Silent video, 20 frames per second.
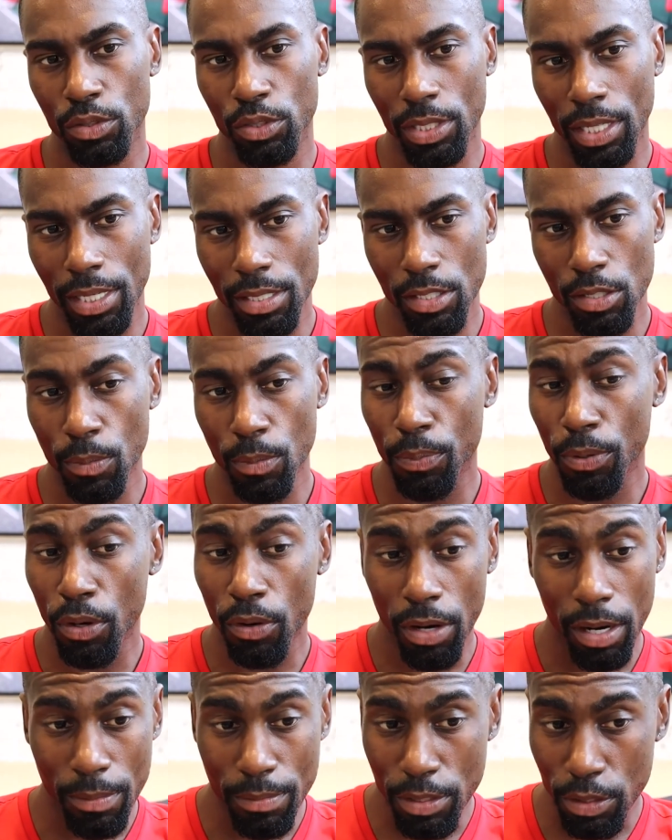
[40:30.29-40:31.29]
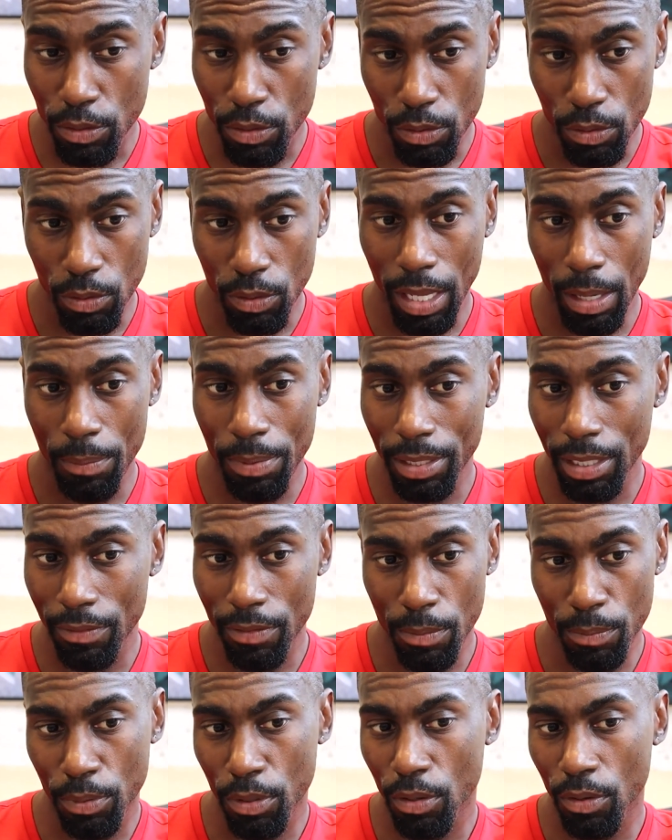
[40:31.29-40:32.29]
change. So programs are cool. I believe
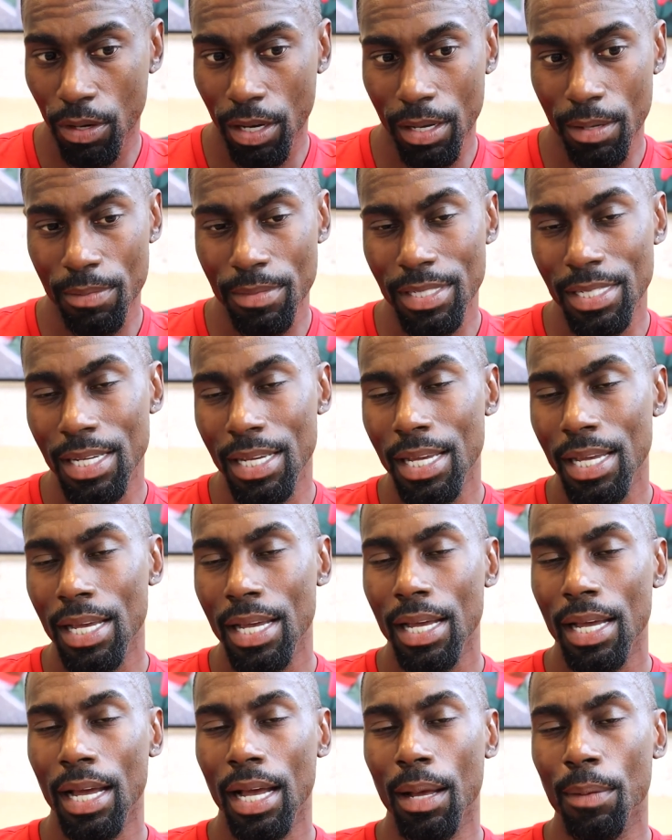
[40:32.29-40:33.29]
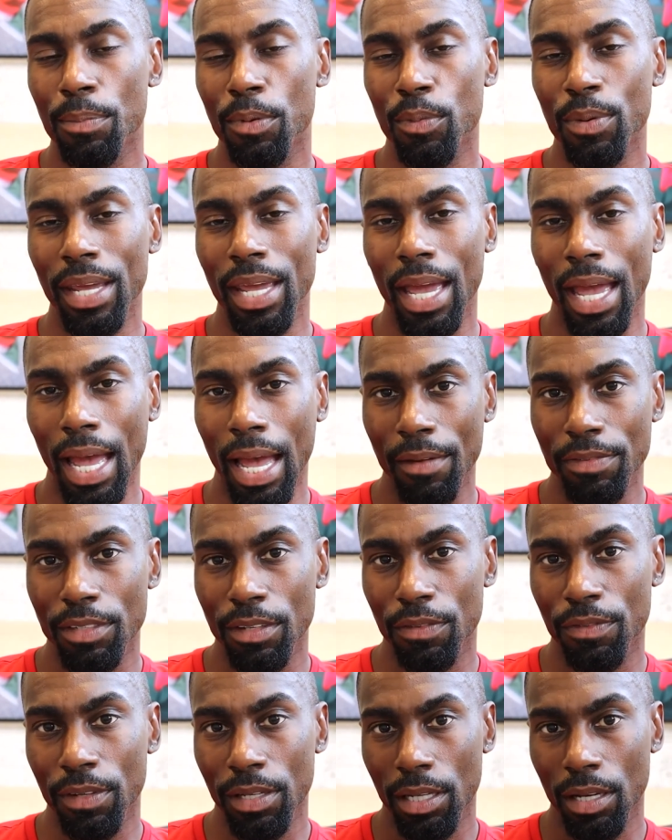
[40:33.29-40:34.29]
in programs, but we have to
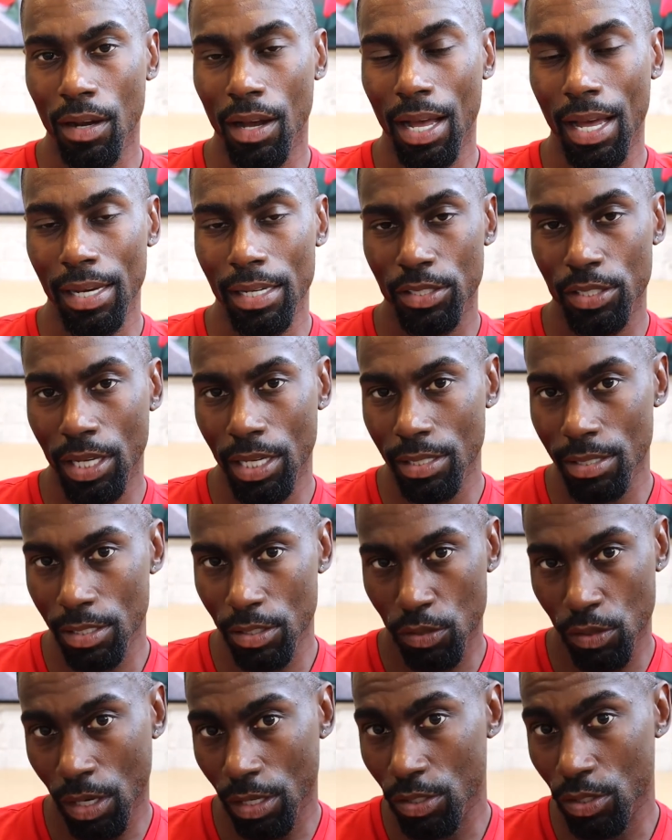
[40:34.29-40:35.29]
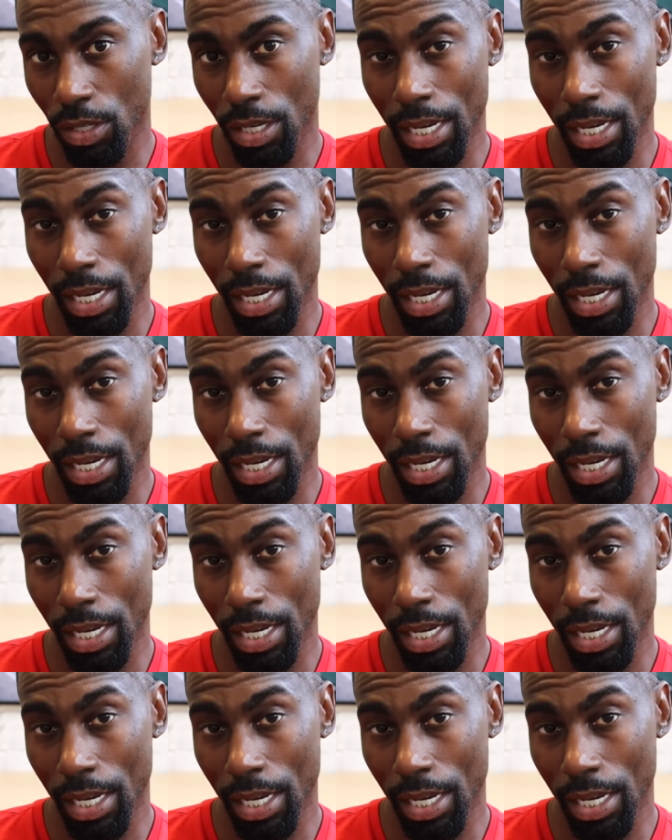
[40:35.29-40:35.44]
figure out how to change the structure.